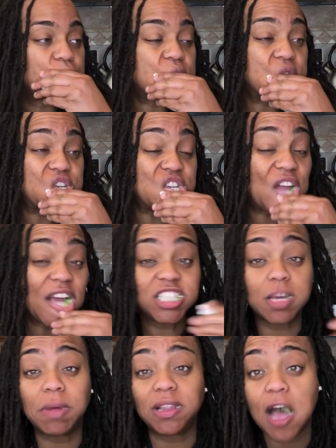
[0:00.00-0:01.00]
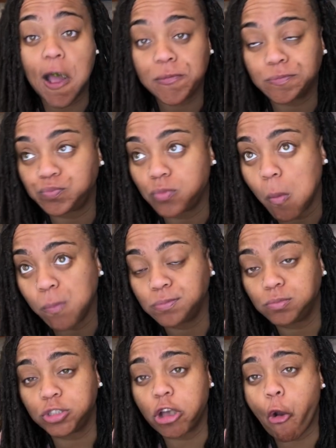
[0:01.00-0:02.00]
She likes him a lot.
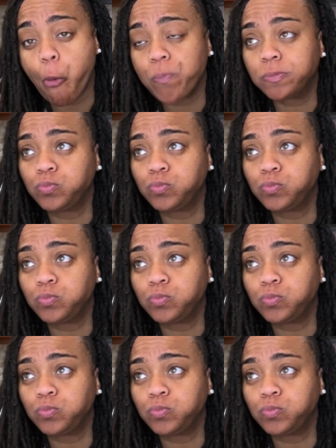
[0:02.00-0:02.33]
So